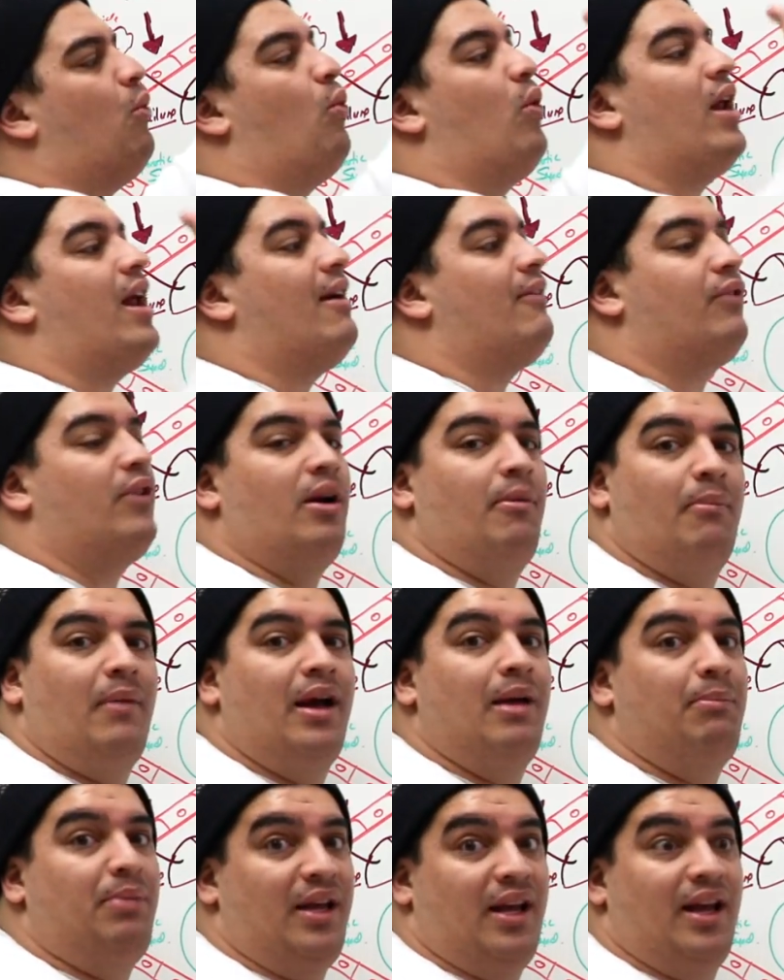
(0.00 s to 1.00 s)
Whatever it
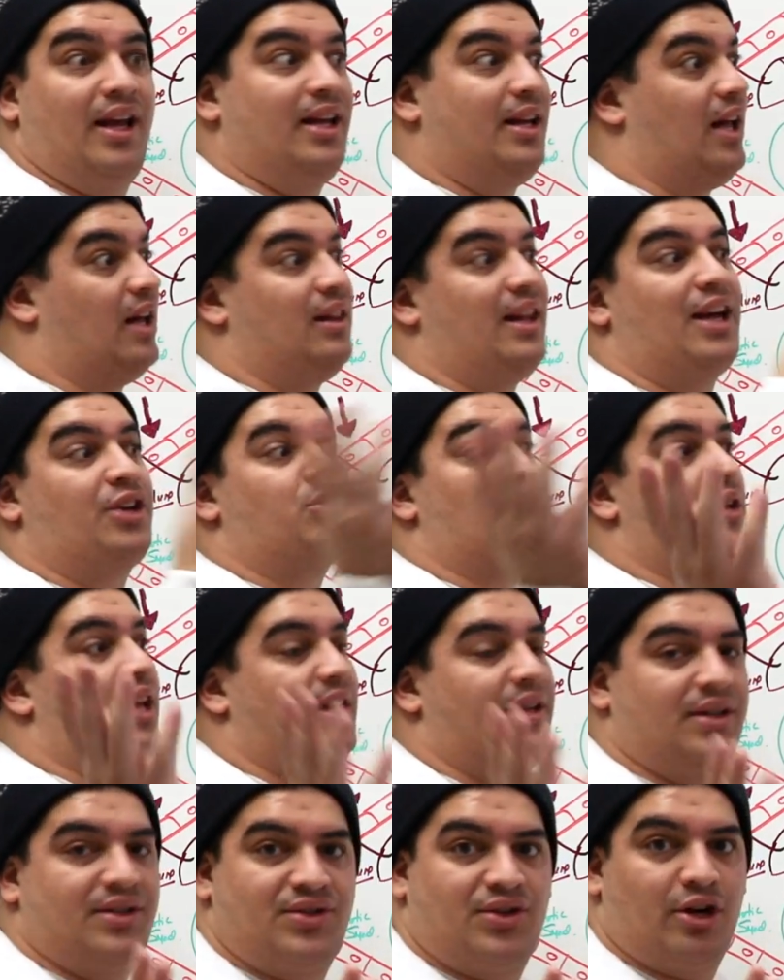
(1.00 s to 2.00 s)
might be, it,
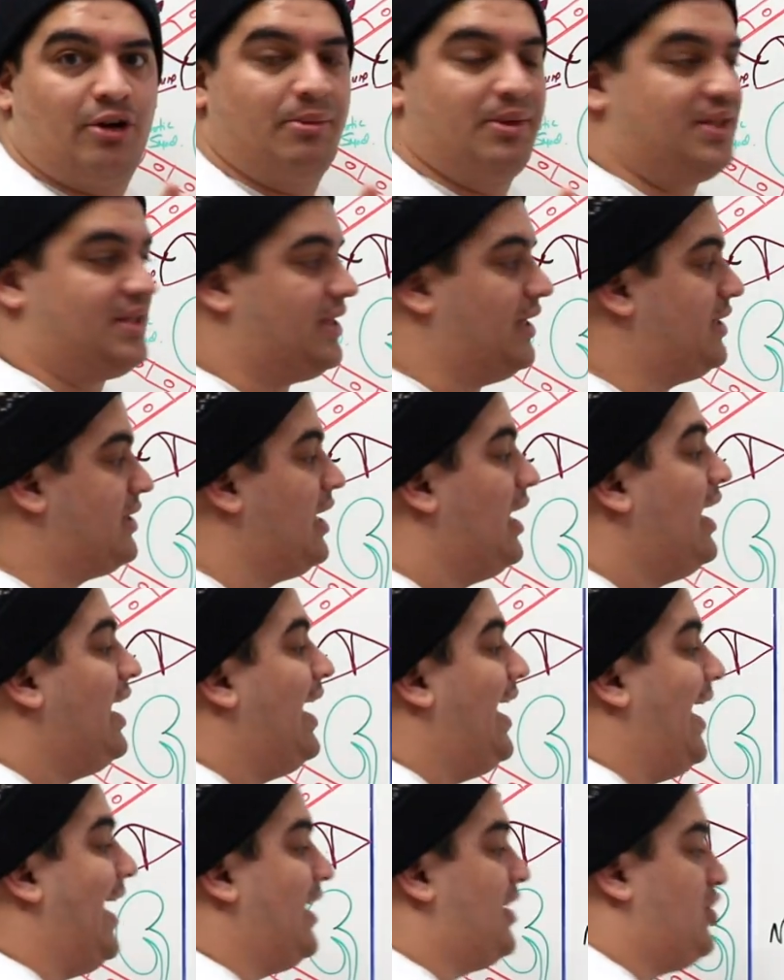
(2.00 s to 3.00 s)
electrolyte disturbances.
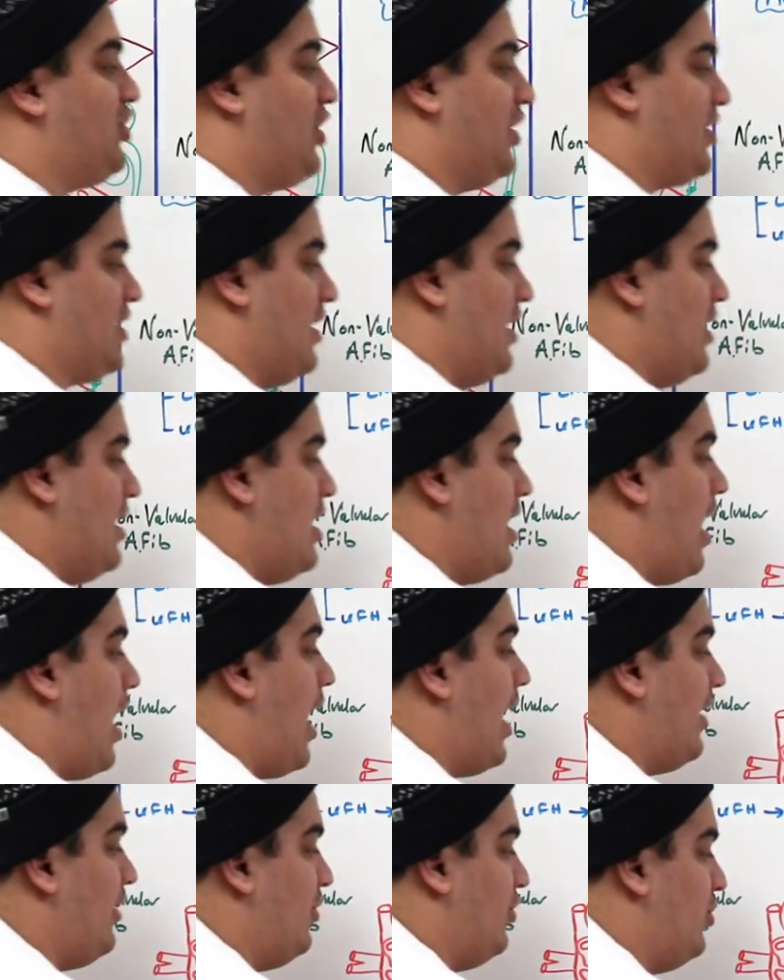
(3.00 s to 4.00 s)
It's just
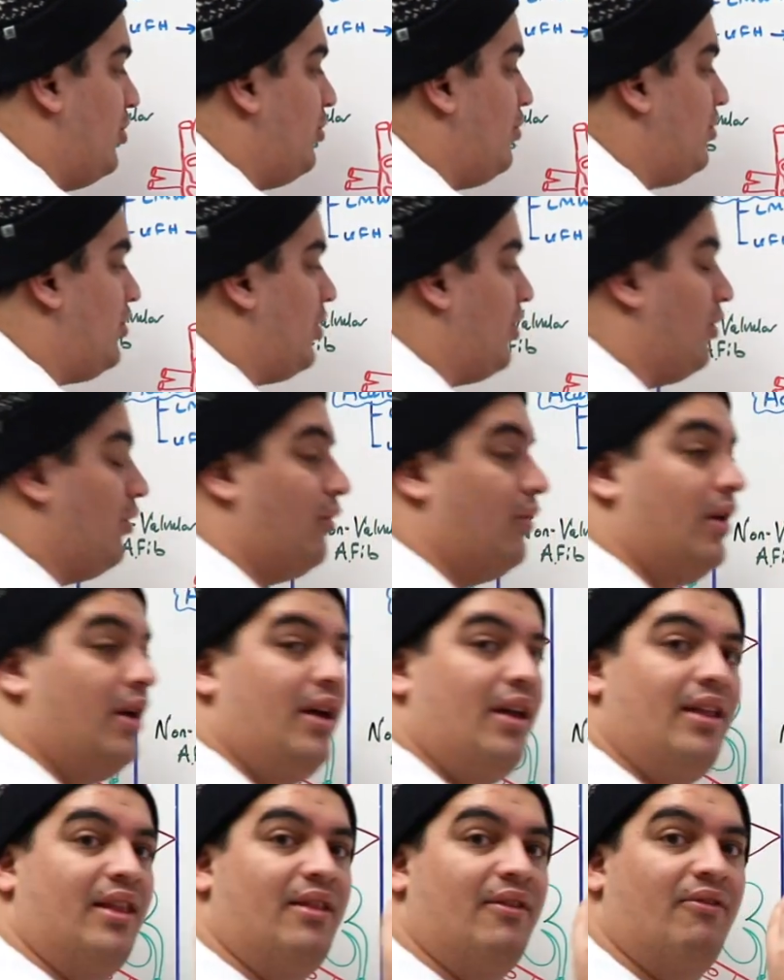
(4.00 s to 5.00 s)
not due to
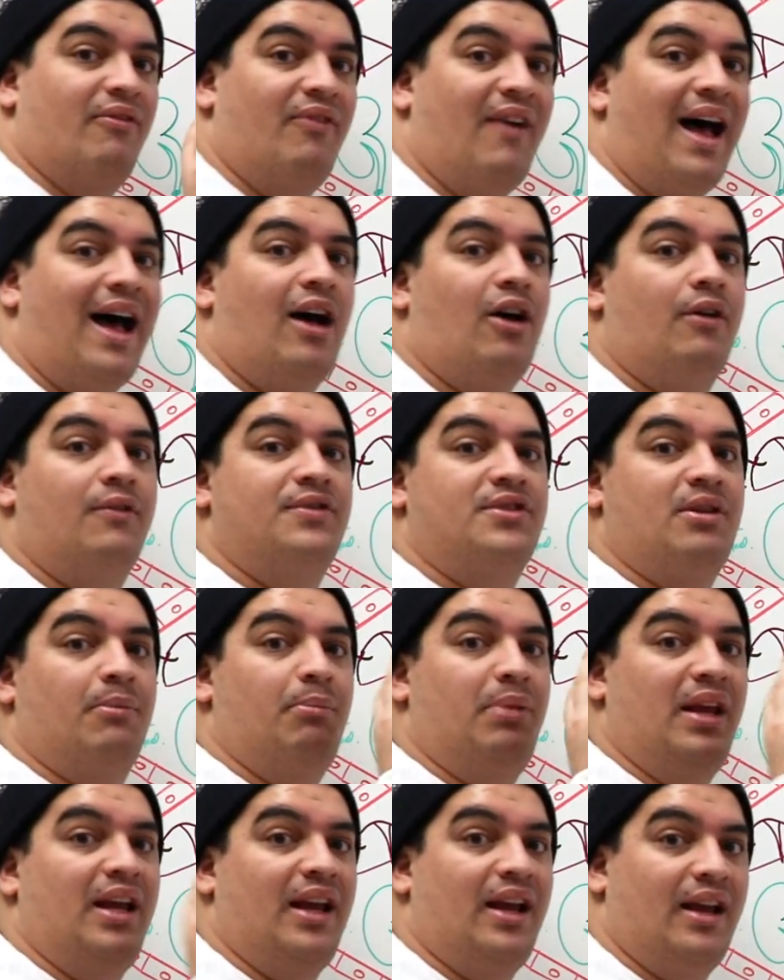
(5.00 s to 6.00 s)
the valves
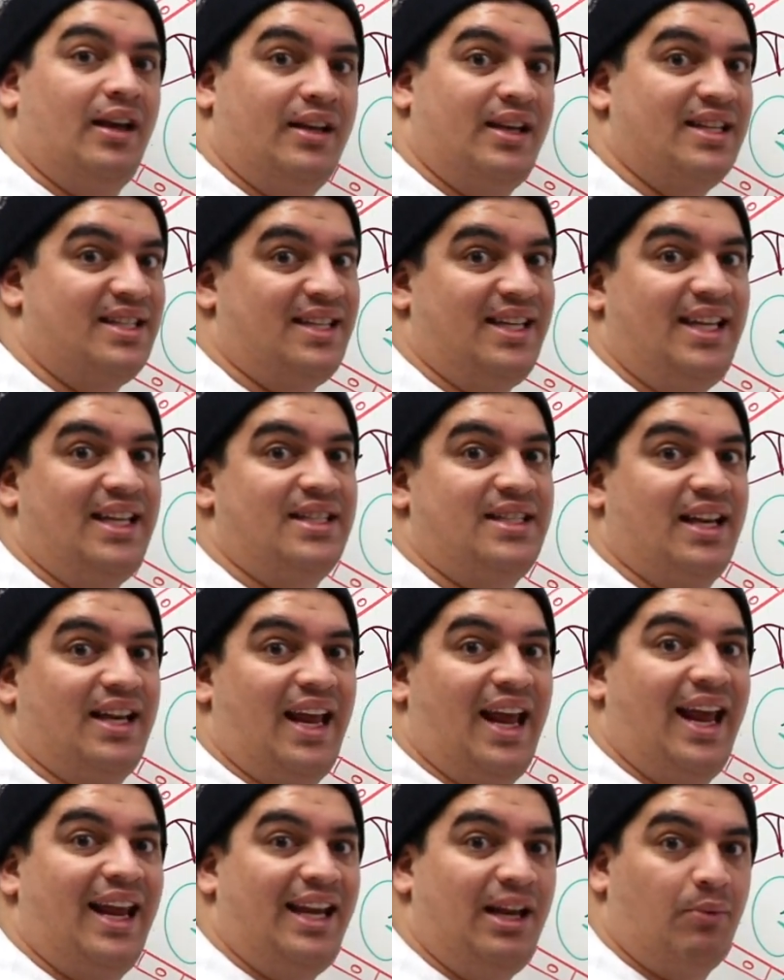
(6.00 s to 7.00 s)
being diseased
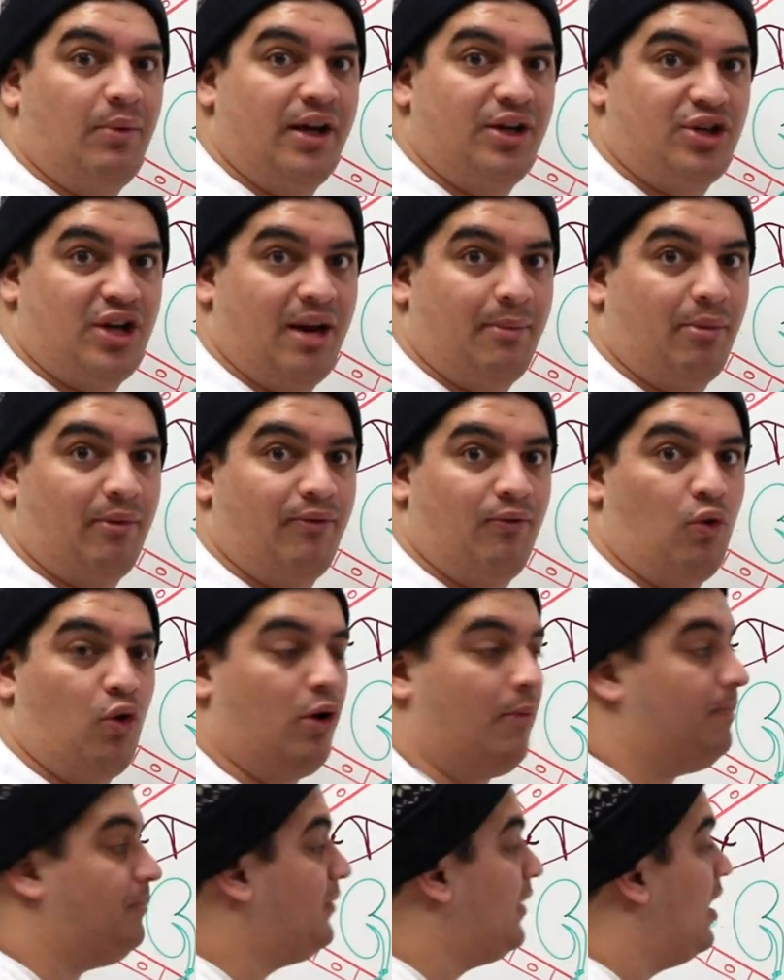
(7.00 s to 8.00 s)
in any way, shape, or
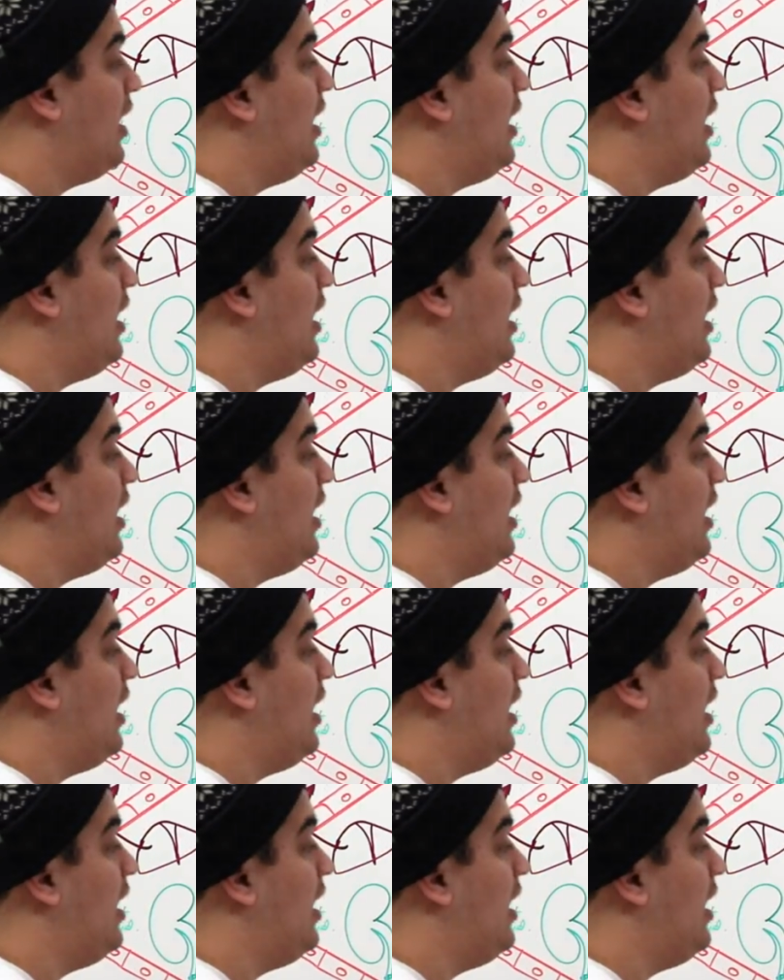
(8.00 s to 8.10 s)
form.